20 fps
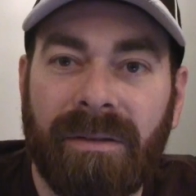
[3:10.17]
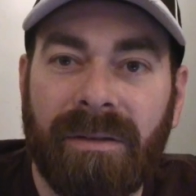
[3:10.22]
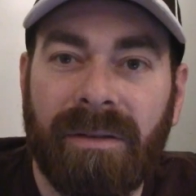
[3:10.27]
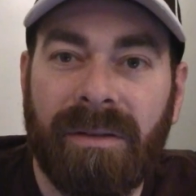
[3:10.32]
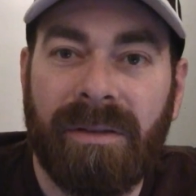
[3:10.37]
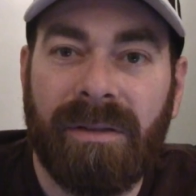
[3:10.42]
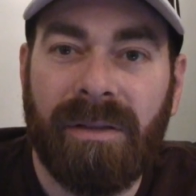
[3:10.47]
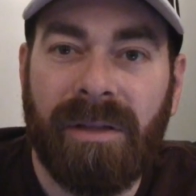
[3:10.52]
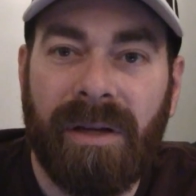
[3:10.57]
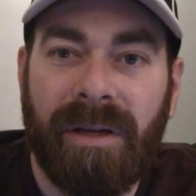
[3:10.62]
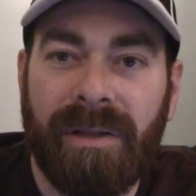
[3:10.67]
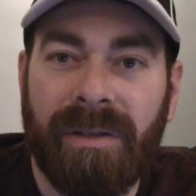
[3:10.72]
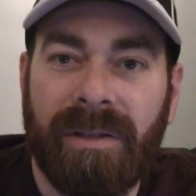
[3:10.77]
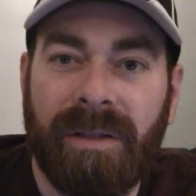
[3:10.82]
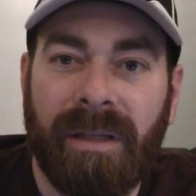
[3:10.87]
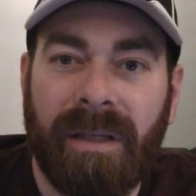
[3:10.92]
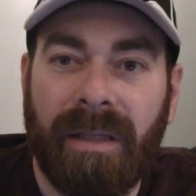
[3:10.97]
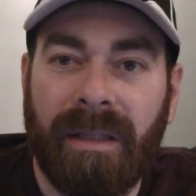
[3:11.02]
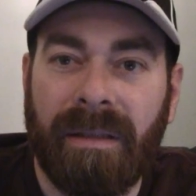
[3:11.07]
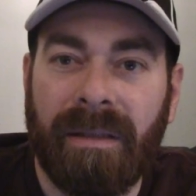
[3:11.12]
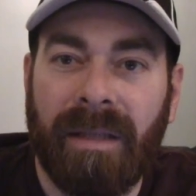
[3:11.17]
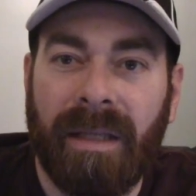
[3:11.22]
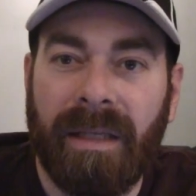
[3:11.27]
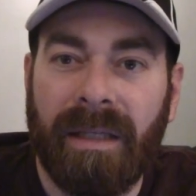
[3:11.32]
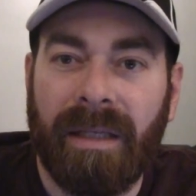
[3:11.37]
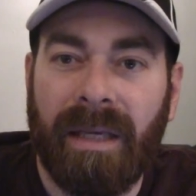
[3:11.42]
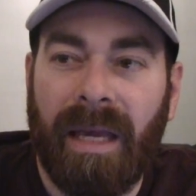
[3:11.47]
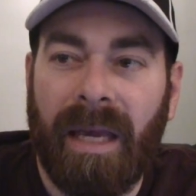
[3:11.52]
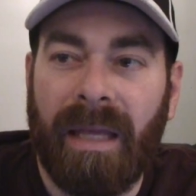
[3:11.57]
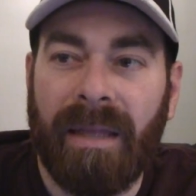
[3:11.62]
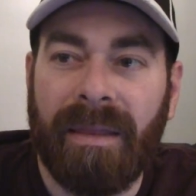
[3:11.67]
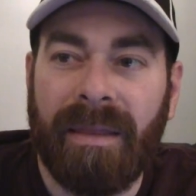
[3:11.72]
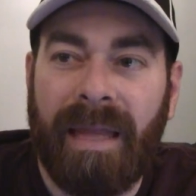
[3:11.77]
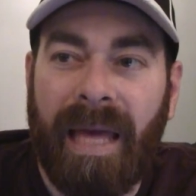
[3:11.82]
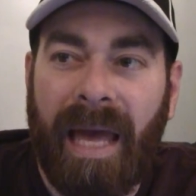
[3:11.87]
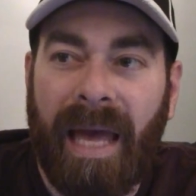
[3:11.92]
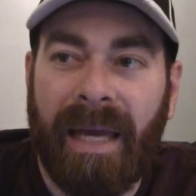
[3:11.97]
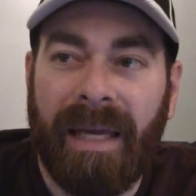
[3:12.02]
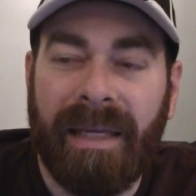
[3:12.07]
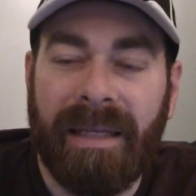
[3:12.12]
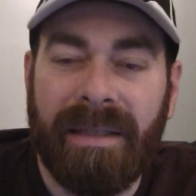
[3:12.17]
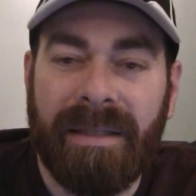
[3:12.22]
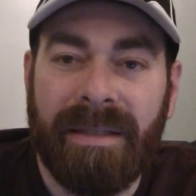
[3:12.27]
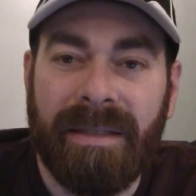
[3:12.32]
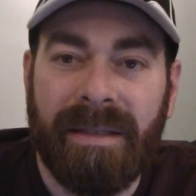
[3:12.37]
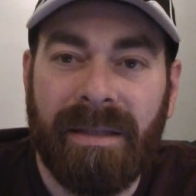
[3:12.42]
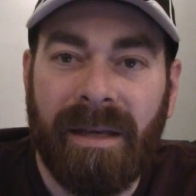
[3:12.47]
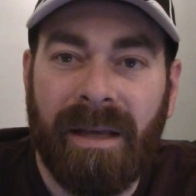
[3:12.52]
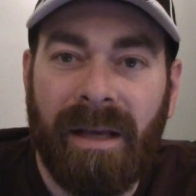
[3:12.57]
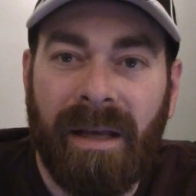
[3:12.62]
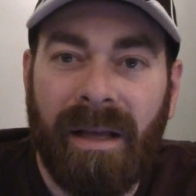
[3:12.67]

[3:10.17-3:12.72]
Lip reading: seriously, like, that is